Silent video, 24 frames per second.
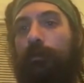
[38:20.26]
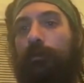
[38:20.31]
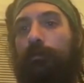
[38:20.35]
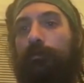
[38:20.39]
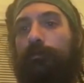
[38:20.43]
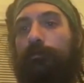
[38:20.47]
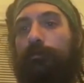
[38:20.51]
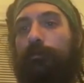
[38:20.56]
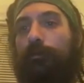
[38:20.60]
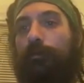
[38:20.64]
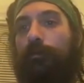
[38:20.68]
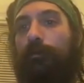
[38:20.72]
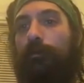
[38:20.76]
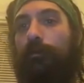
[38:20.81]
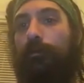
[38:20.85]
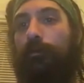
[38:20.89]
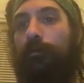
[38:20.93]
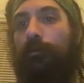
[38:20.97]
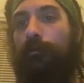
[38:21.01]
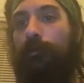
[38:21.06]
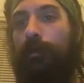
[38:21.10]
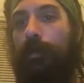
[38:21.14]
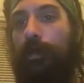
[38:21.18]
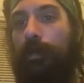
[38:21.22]
So
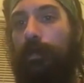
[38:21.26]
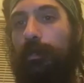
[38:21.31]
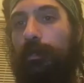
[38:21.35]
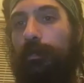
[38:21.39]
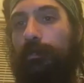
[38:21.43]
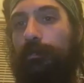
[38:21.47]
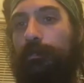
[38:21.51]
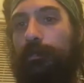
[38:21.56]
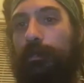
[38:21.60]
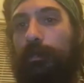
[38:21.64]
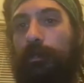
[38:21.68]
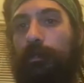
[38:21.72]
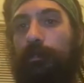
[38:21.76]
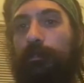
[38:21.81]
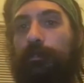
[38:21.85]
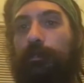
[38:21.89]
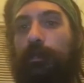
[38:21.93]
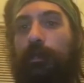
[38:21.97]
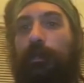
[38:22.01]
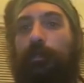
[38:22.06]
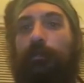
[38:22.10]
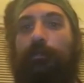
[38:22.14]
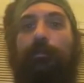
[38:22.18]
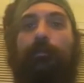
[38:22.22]
Onag says,
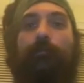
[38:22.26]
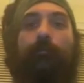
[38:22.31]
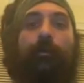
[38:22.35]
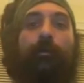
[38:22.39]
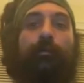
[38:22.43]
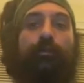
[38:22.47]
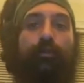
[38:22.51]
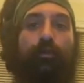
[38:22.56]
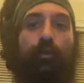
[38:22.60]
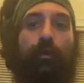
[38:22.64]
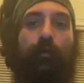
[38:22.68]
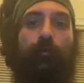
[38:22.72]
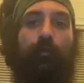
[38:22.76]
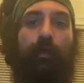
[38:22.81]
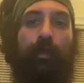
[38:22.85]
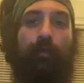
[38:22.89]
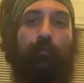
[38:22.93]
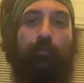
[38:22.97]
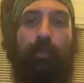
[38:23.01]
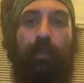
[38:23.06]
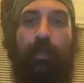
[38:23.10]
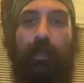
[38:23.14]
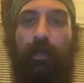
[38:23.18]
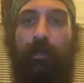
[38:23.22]
can I talk about dreaming
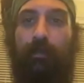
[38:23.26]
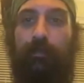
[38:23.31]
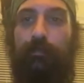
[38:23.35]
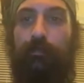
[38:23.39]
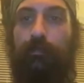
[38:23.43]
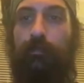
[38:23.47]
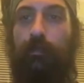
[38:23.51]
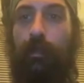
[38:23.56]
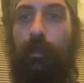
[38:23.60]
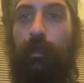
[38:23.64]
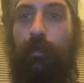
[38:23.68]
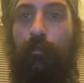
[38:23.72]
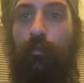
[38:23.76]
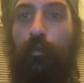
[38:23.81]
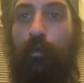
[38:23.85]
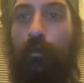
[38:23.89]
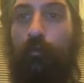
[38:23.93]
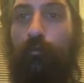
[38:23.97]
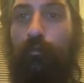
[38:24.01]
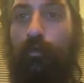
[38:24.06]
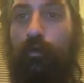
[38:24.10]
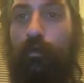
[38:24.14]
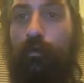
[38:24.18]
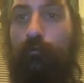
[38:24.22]
plants like
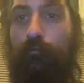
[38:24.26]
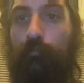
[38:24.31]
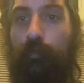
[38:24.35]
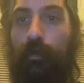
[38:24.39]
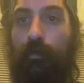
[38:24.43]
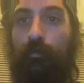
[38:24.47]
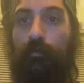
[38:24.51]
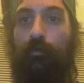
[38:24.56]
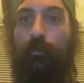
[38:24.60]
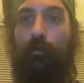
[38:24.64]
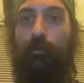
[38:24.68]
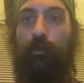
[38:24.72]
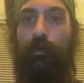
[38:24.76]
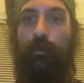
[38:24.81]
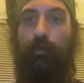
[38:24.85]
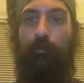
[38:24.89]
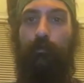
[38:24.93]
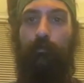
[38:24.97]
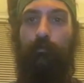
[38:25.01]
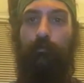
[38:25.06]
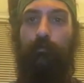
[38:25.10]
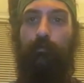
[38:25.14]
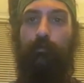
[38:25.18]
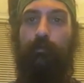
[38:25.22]
wormwood, mugwort, and
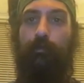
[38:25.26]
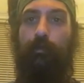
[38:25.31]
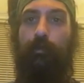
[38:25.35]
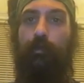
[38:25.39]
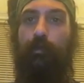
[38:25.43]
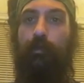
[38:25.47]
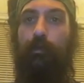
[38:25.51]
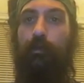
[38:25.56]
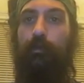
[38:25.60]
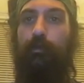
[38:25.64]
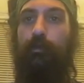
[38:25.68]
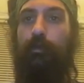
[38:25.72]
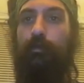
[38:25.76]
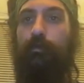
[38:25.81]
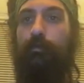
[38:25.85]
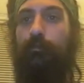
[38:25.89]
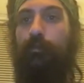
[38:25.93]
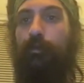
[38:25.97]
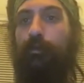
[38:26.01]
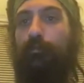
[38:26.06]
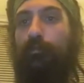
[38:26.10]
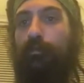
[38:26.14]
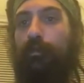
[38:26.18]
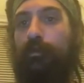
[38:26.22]
others? Not to
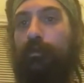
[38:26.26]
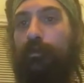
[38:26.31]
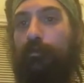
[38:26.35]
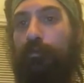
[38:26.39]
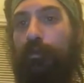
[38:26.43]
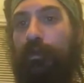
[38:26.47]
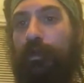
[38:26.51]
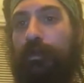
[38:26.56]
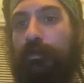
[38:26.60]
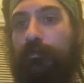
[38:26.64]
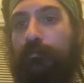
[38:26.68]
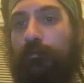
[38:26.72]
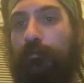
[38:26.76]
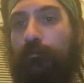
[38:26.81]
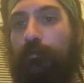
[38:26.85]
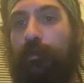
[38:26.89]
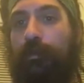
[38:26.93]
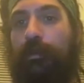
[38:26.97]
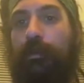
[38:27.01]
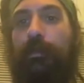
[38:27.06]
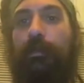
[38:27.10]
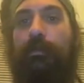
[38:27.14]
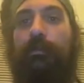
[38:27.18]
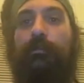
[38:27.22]
pinpoint the plants, but one
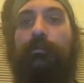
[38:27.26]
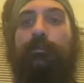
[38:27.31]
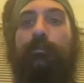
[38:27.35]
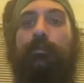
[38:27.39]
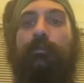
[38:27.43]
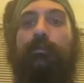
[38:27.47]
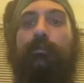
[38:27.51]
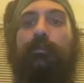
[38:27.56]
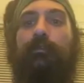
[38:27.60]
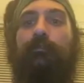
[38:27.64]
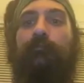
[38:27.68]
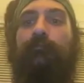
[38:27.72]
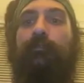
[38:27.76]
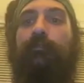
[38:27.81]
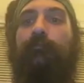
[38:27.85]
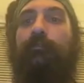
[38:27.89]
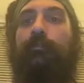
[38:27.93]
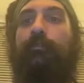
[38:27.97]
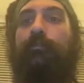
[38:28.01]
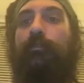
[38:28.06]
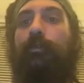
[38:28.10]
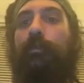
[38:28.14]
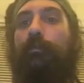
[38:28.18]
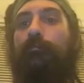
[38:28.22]
that can assist in
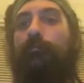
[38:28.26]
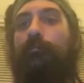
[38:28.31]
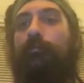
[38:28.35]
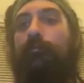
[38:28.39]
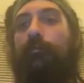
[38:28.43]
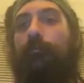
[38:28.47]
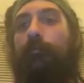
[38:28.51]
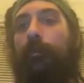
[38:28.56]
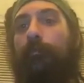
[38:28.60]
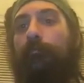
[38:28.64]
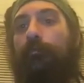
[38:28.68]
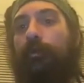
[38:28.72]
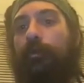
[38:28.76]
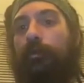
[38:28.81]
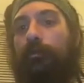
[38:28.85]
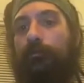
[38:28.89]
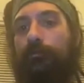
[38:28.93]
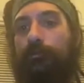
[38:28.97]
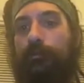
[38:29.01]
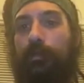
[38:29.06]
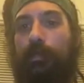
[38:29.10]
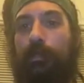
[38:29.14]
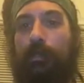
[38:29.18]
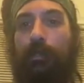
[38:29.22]
vivid dreams, remembering
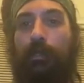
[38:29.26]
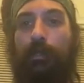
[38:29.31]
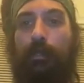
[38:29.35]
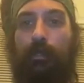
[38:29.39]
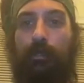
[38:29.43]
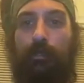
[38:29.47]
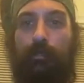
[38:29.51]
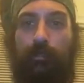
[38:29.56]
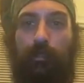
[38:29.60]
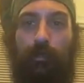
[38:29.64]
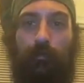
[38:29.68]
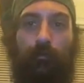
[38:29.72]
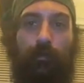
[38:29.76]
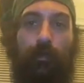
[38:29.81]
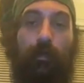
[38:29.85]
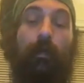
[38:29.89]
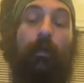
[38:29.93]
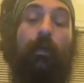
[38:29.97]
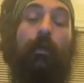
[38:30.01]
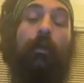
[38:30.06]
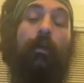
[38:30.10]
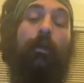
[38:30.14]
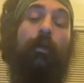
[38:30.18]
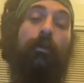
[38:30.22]
lucidity, etc.
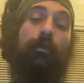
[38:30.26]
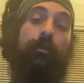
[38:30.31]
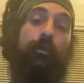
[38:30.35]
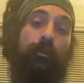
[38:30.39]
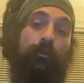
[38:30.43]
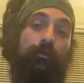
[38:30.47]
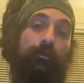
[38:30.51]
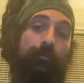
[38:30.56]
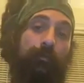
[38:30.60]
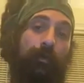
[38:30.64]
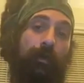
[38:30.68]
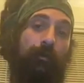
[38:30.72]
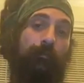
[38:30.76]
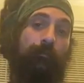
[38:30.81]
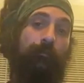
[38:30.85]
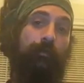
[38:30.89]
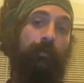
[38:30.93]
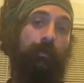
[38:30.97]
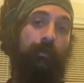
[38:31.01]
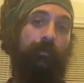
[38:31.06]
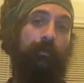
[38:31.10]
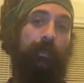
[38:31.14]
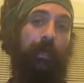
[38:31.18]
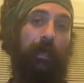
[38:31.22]
Ghost pipe
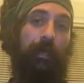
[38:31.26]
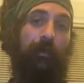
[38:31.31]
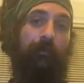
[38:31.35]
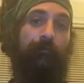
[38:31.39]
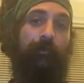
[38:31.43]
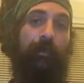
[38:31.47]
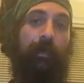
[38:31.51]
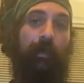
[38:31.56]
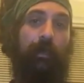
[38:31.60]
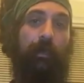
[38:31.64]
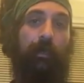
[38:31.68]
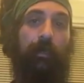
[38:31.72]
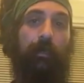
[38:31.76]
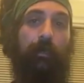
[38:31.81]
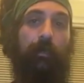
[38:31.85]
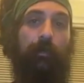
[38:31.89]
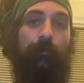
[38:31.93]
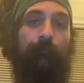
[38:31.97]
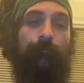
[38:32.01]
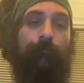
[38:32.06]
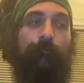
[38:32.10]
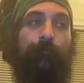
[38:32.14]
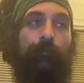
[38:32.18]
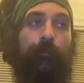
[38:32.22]
does have a
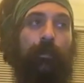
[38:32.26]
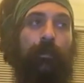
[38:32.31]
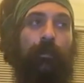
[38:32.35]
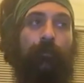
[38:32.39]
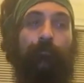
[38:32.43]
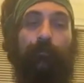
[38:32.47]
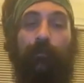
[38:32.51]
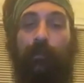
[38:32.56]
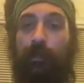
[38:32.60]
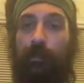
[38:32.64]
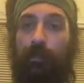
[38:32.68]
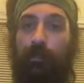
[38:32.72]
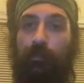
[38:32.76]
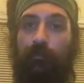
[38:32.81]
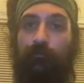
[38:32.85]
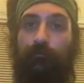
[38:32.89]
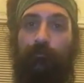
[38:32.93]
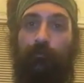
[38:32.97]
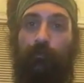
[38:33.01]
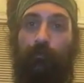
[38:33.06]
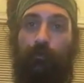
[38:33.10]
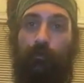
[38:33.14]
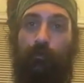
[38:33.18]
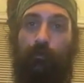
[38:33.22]
affinity
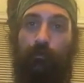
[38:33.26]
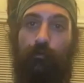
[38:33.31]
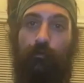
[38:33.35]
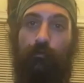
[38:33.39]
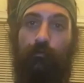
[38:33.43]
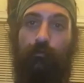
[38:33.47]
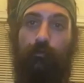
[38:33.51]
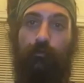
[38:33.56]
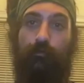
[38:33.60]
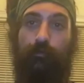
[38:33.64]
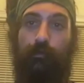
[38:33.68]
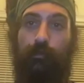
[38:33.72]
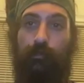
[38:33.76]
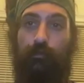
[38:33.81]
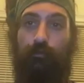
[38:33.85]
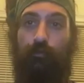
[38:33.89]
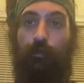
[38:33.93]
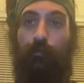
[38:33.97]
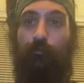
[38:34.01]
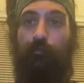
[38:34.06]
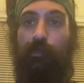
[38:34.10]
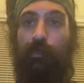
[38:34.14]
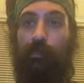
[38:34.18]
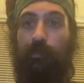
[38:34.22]
for lucid
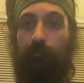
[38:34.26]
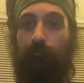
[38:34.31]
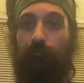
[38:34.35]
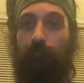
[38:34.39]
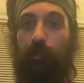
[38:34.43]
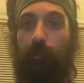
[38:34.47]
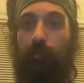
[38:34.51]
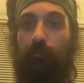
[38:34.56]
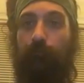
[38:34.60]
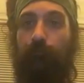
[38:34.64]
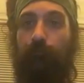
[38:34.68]
dreaming as well.